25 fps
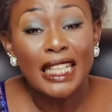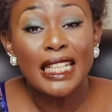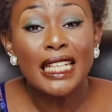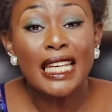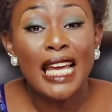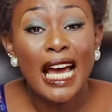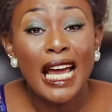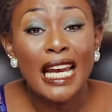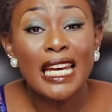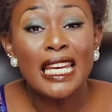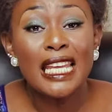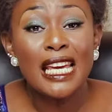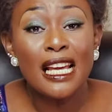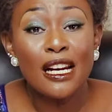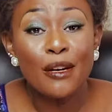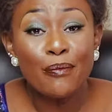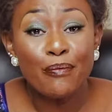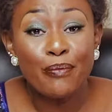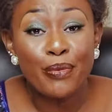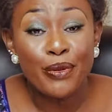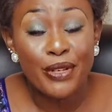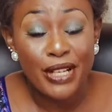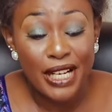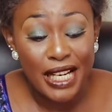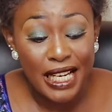Daniel
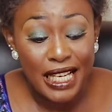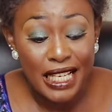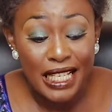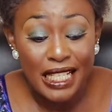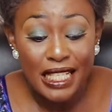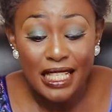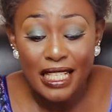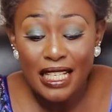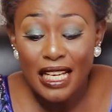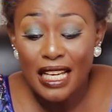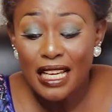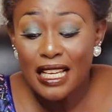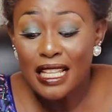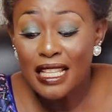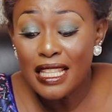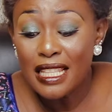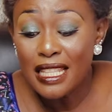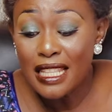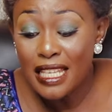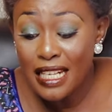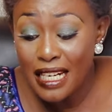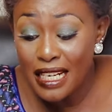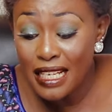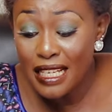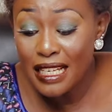prayed
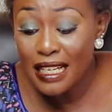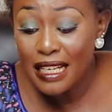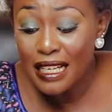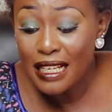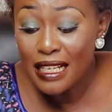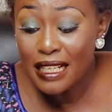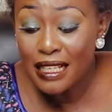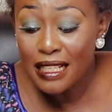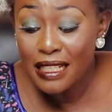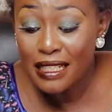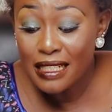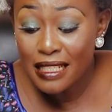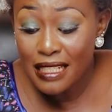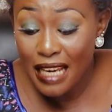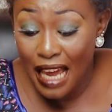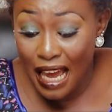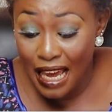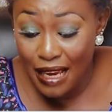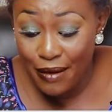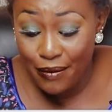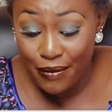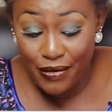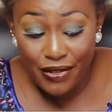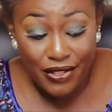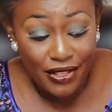three
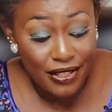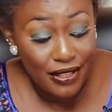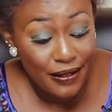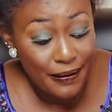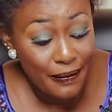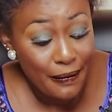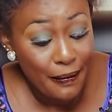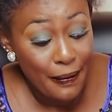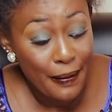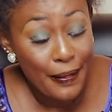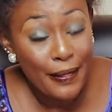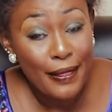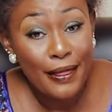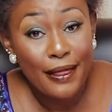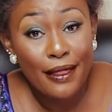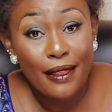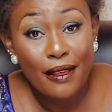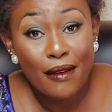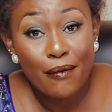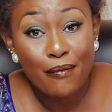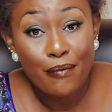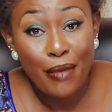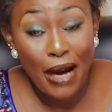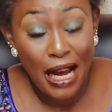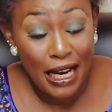times
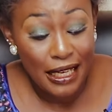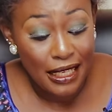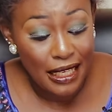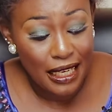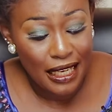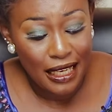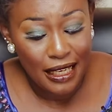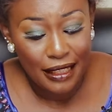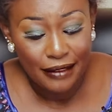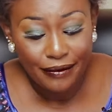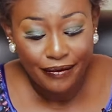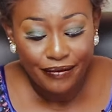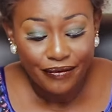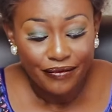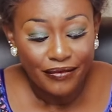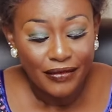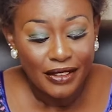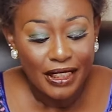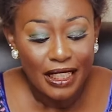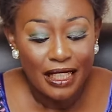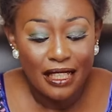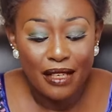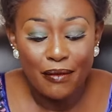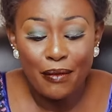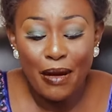per day.
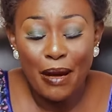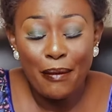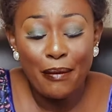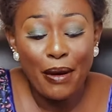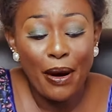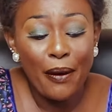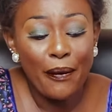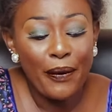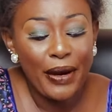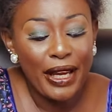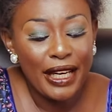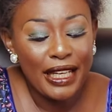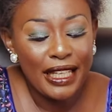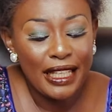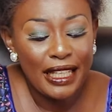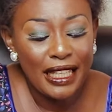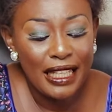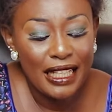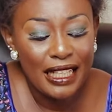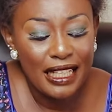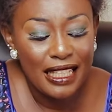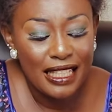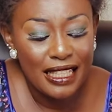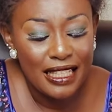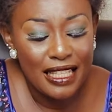Remember
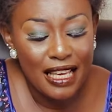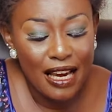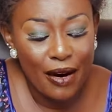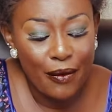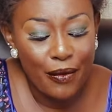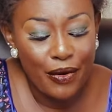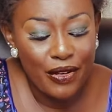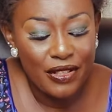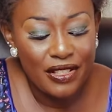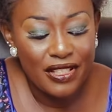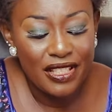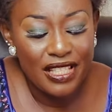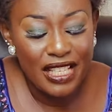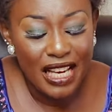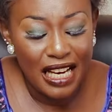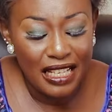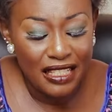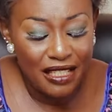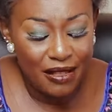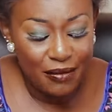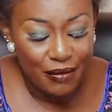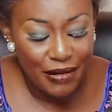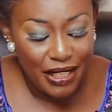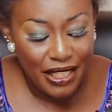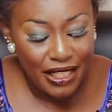when there was
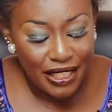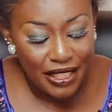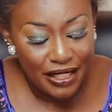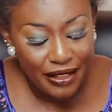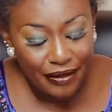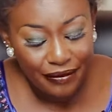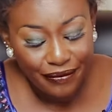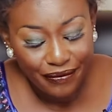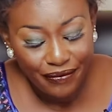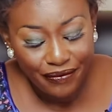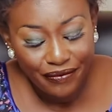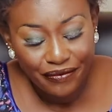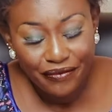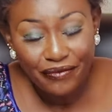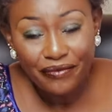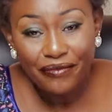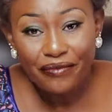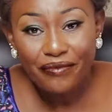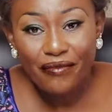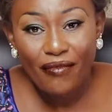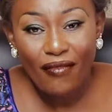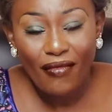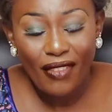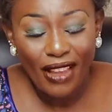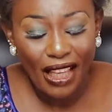judgment
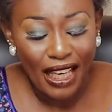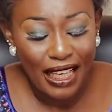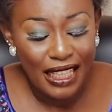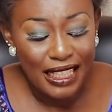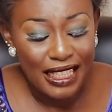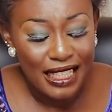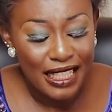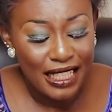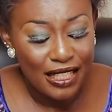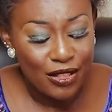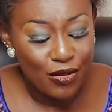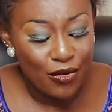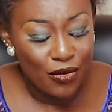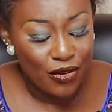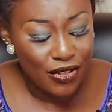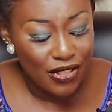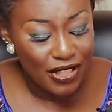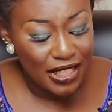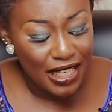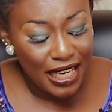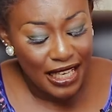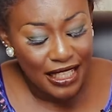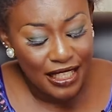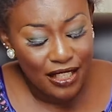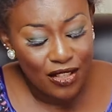and it was
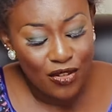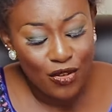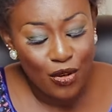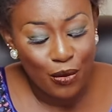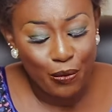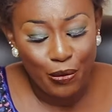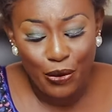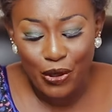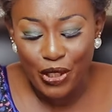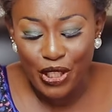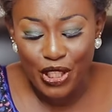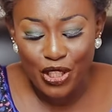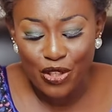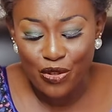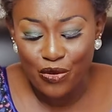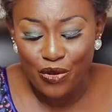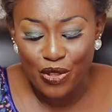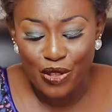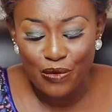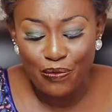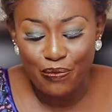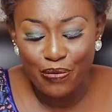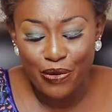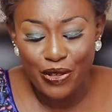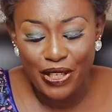like nobody
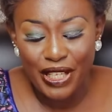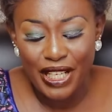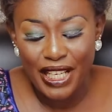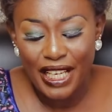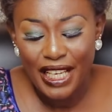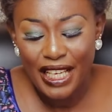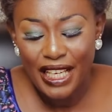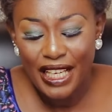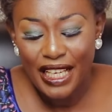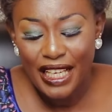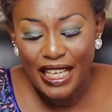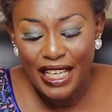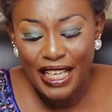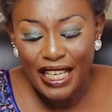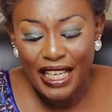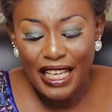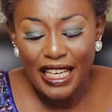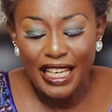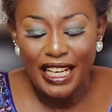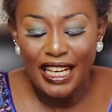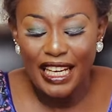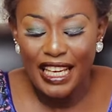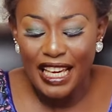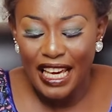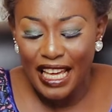should pray
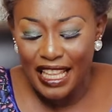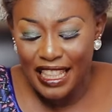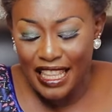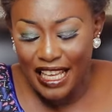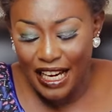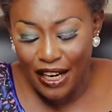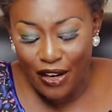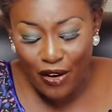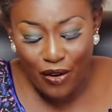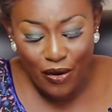any other